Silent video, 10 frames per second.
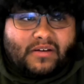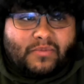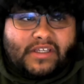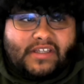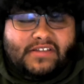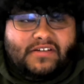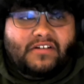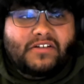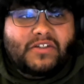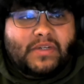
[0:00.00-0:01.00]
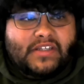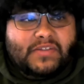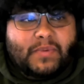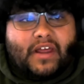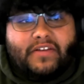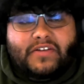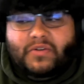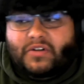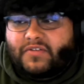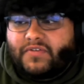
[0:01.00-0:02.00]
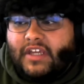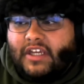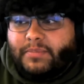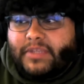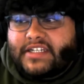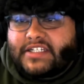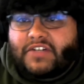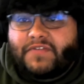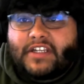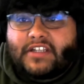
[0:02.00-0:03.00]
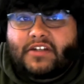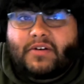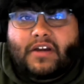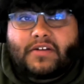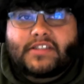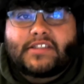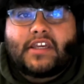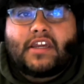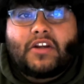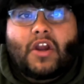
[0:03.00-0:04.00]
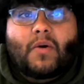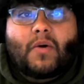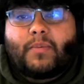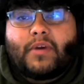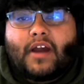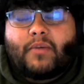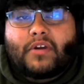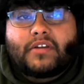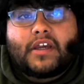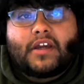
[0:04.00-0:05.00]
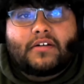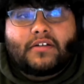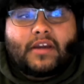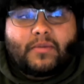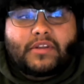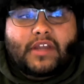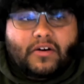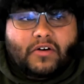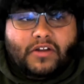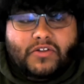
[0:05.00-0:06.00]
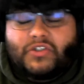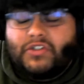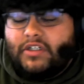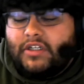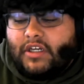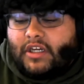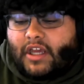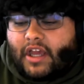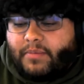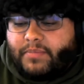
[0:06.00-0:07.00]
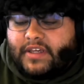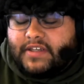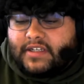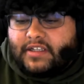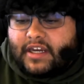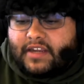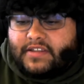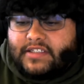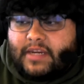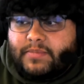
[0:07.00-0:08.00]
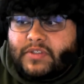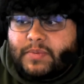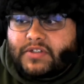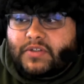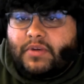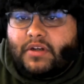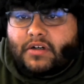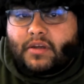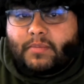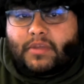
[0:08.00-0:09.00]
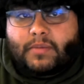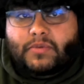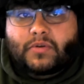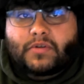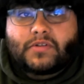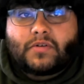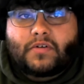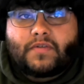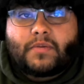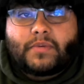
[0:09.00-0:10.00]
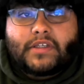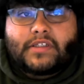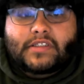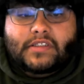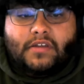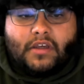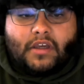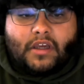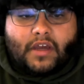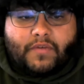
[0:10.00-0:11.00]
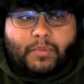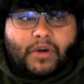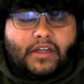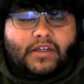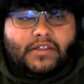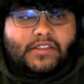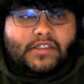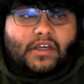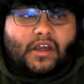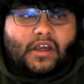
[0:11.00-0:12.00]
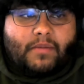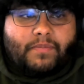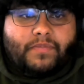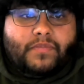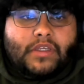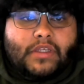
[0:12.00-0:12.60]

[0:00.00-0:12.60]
we started doing as well, is sort of planting your feet in the ground and saying, no, I will not crunch. Because a lot of the times, especially when you're coming up towards sort of the release of a product, the